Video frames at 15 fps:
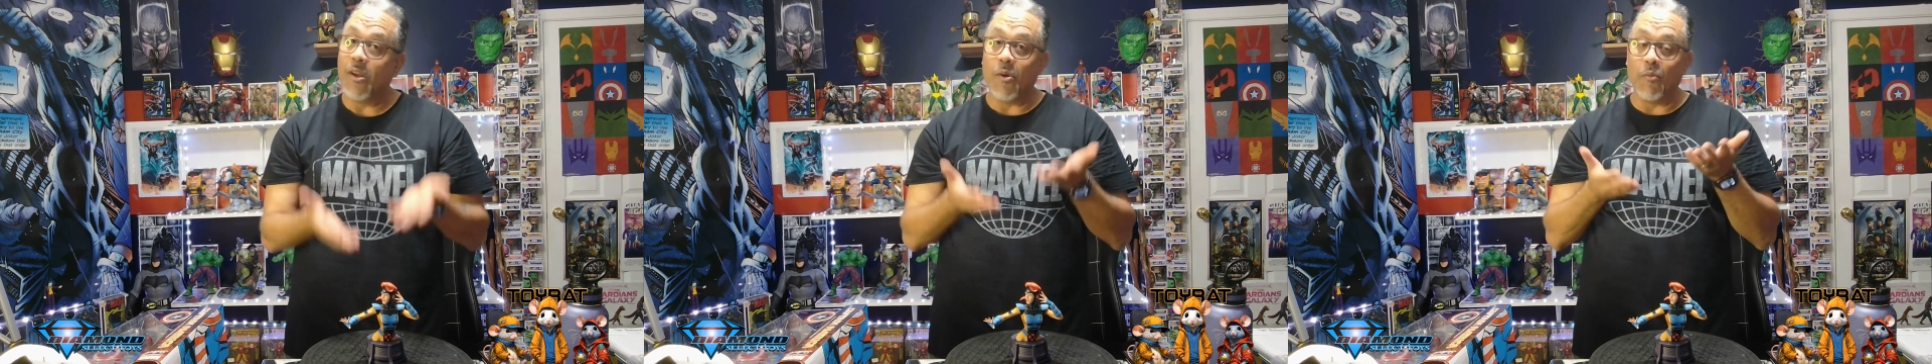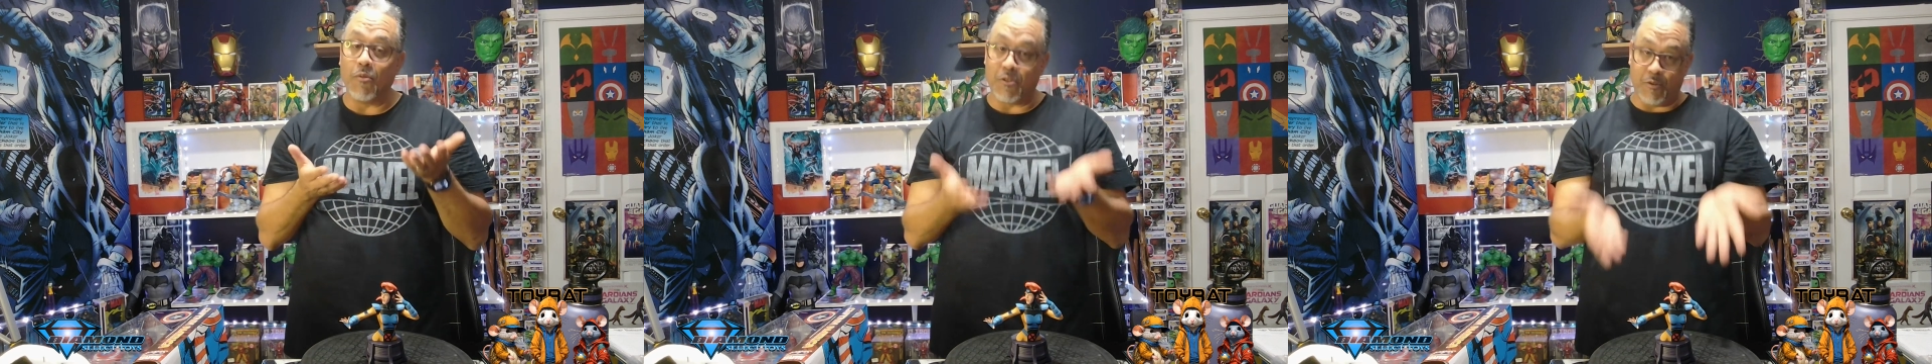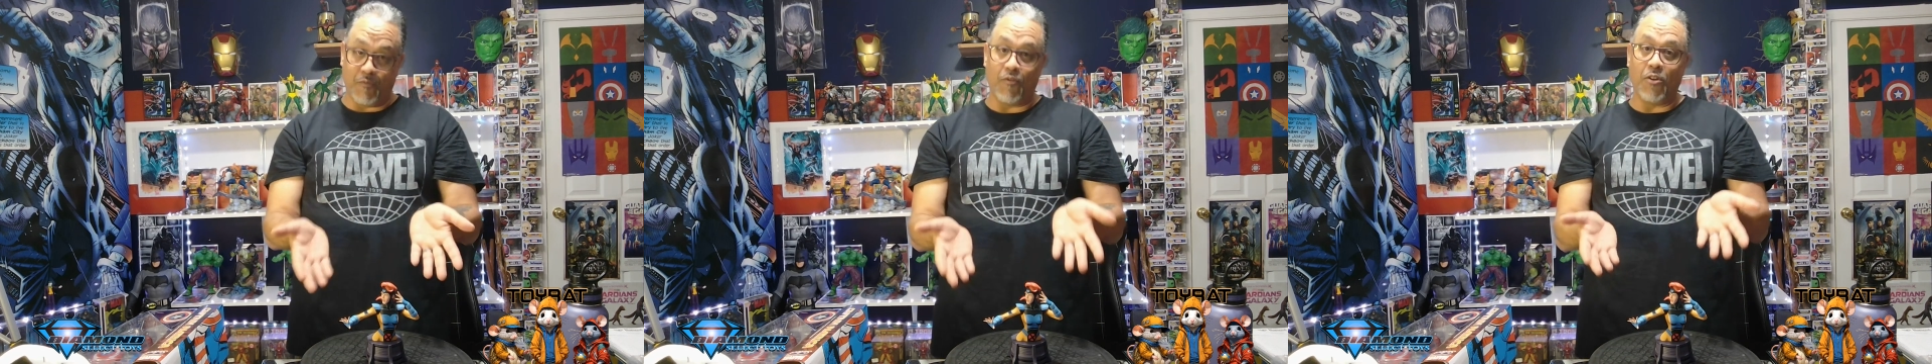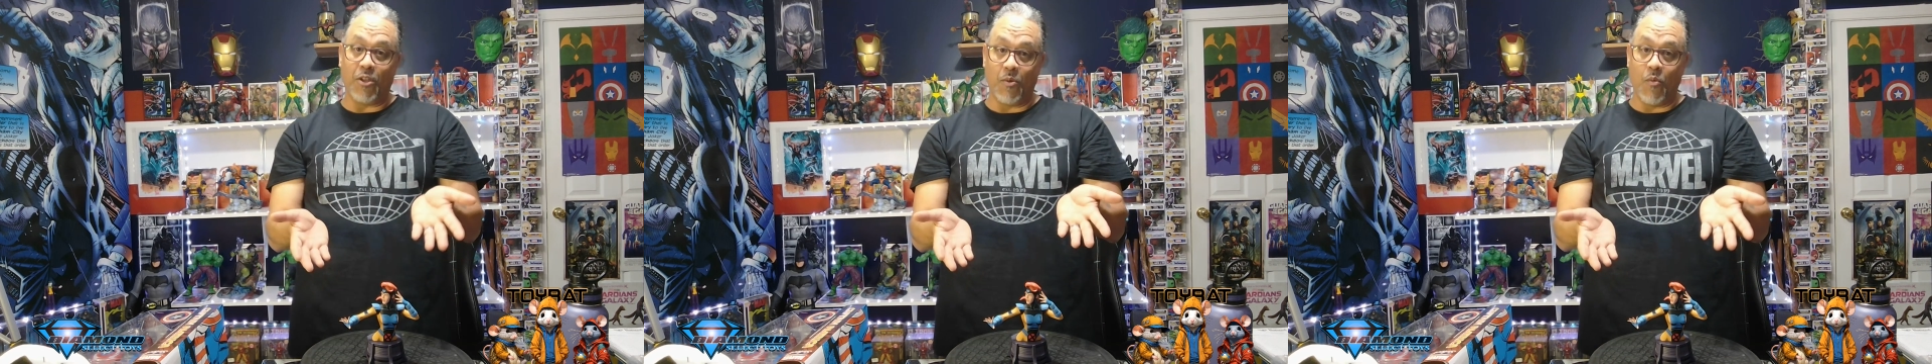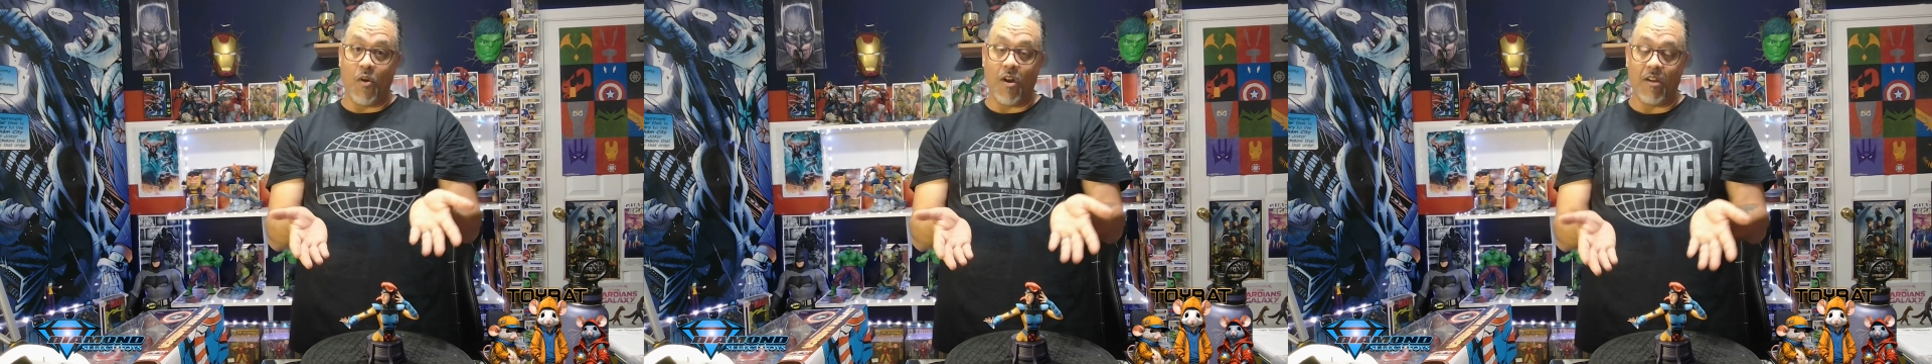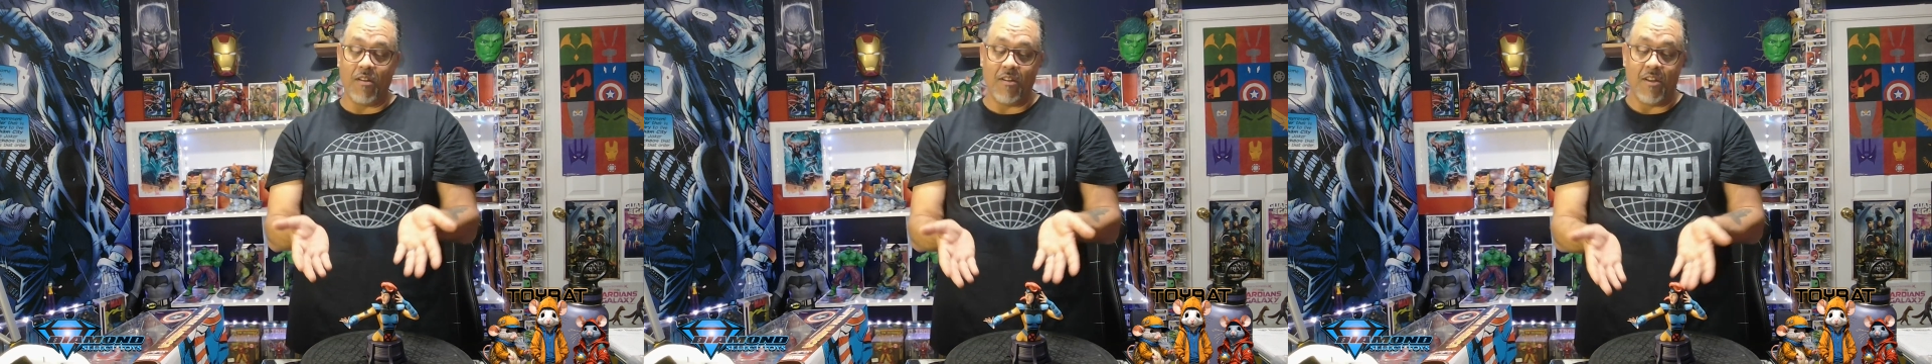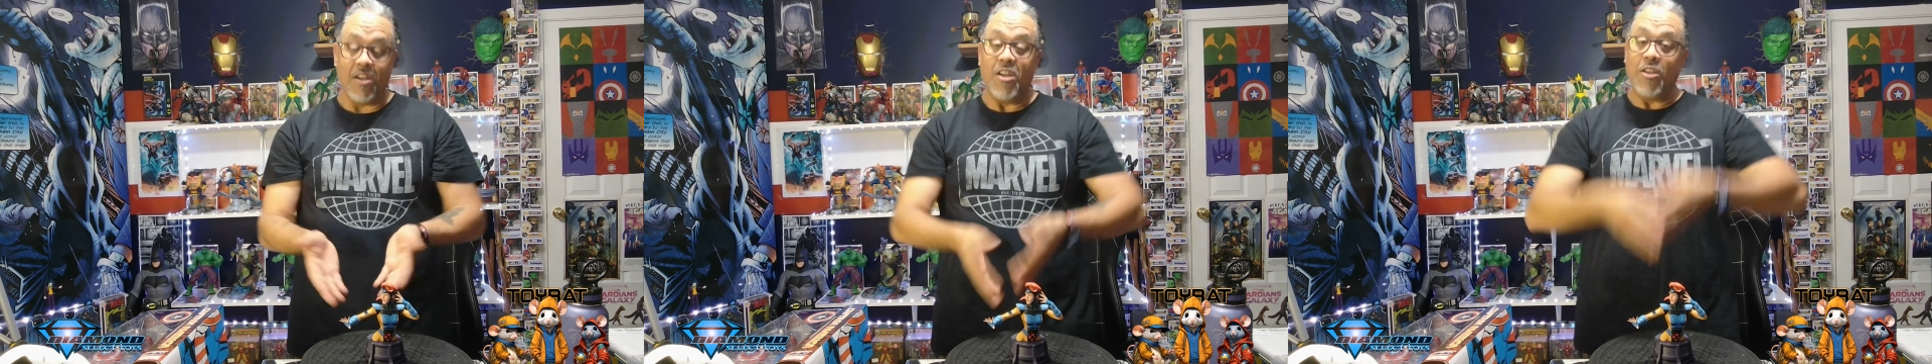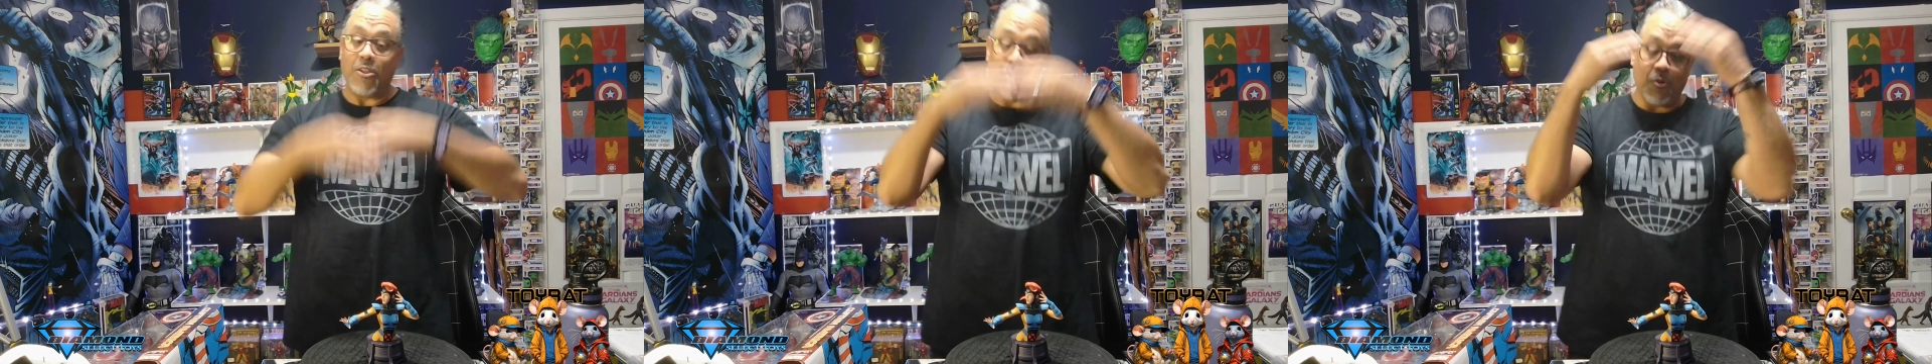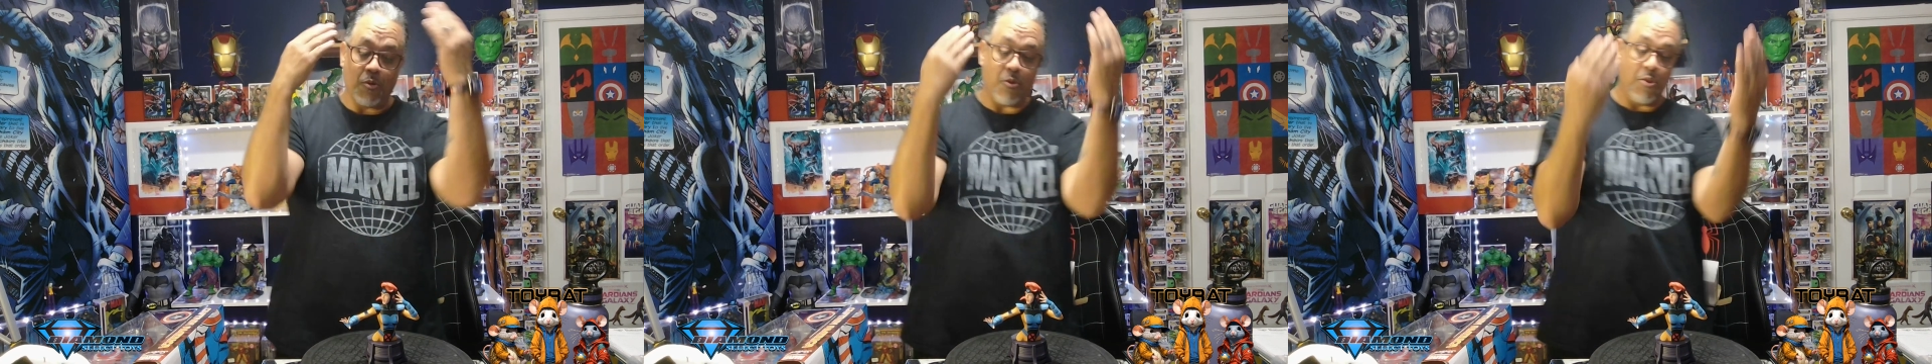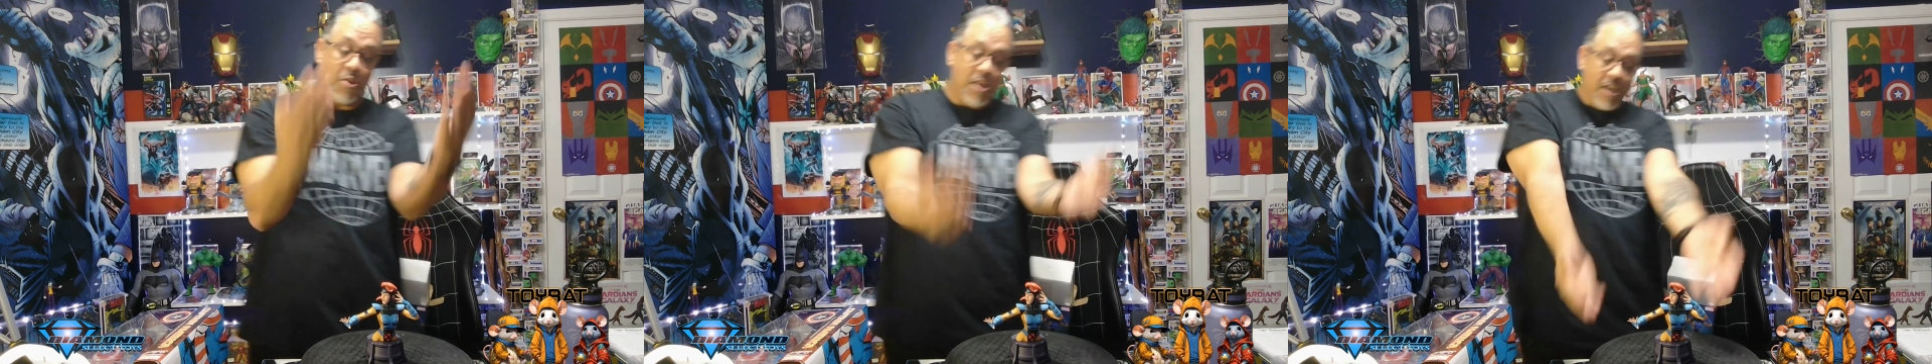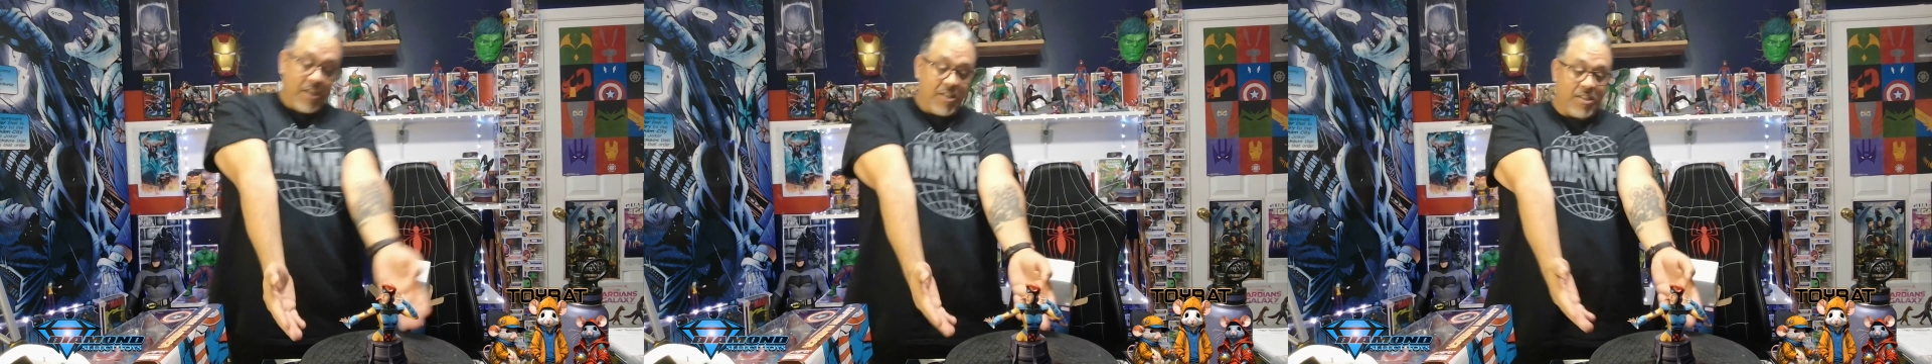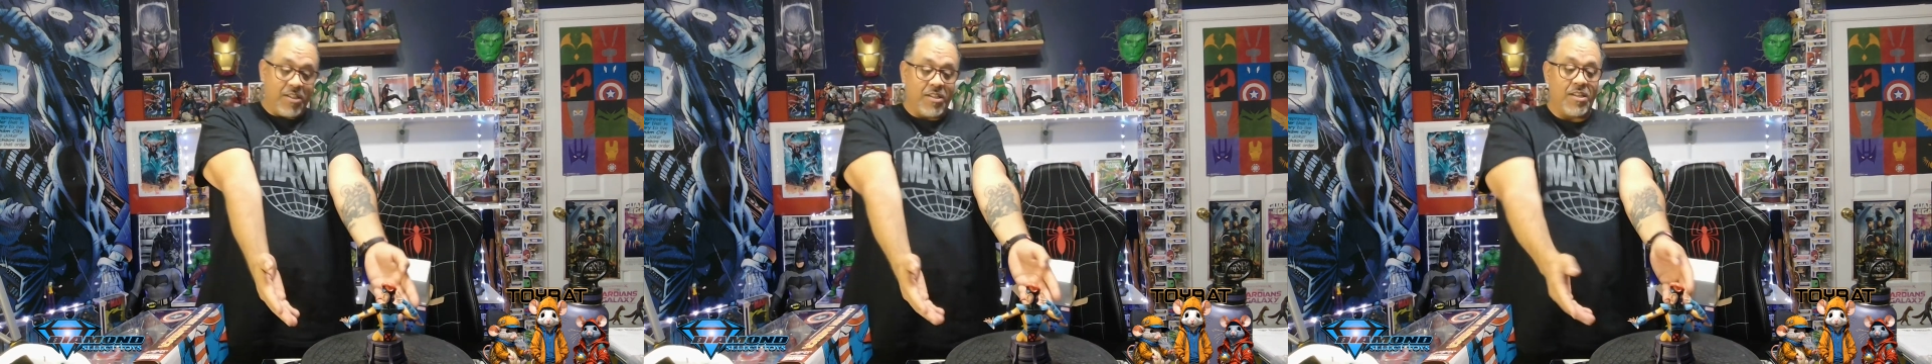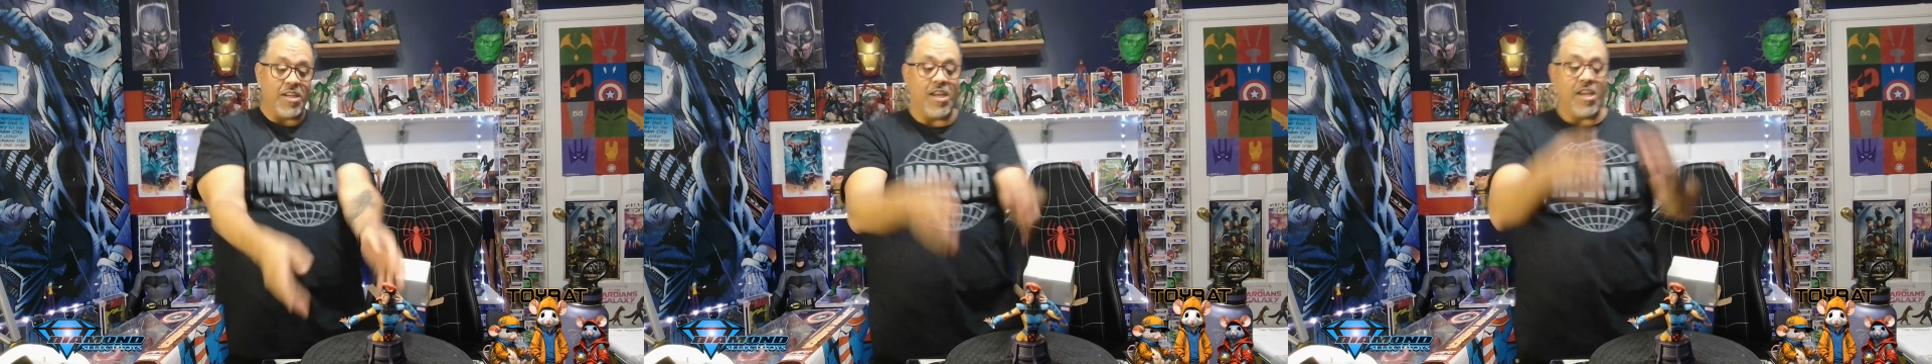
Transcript: what you really want. So this